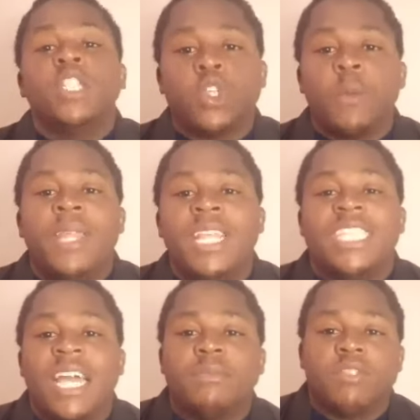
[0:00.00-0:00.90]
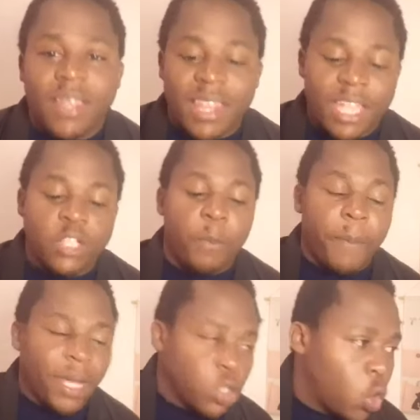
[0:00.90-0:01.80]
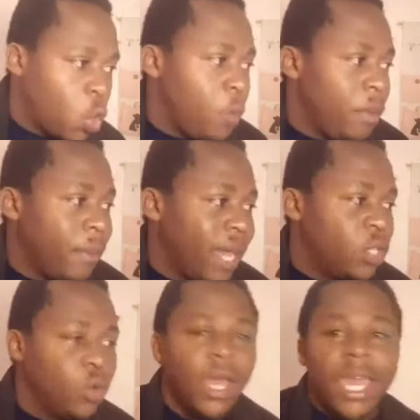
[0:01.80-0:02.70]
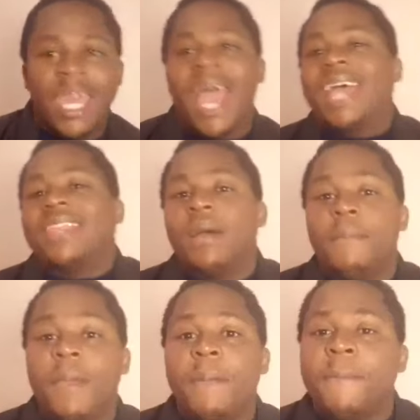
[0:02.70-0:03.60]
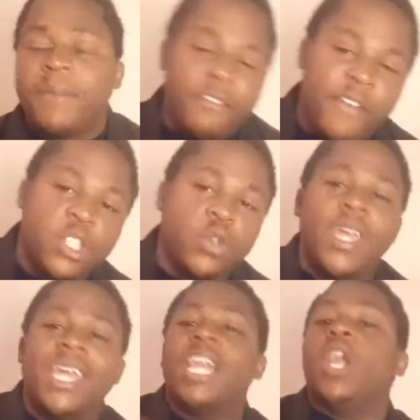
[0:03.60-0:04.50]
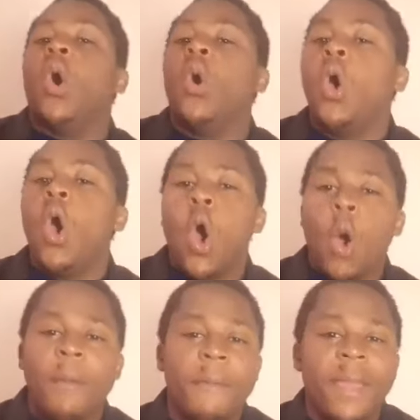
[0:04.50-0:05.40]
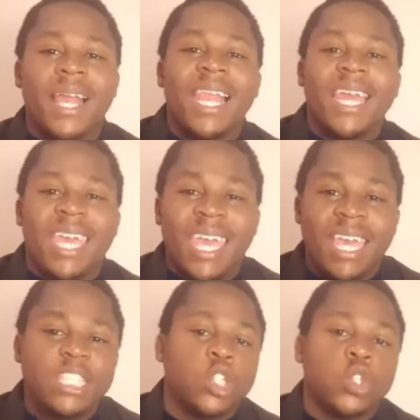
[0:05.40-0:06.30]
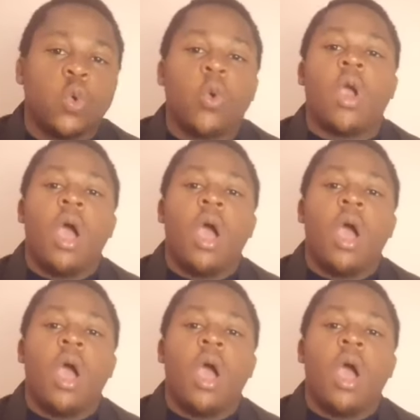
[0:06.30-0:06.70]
So many times, rather than to pass to Kobbie Mainoo, he either maybe preferred to hit it long or maybe kick it to